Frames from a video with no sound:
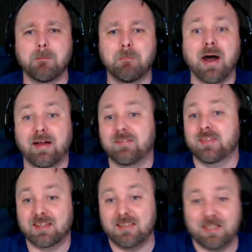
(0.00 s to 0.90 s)
But,
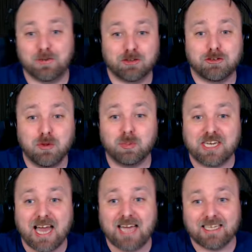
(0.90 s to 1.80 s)
there's no
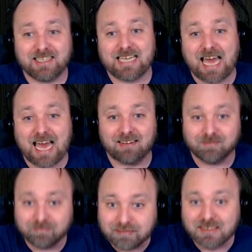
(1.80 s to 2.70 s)
denying that
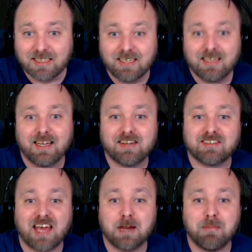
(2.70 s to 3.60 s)
it's
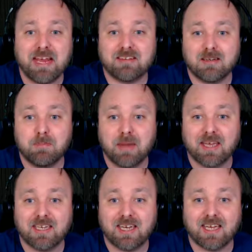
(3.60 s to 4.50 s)
an amazing bit
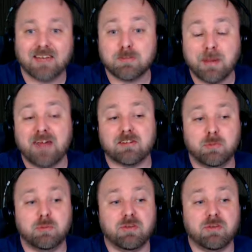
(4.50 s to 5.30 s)
of kit, especially when we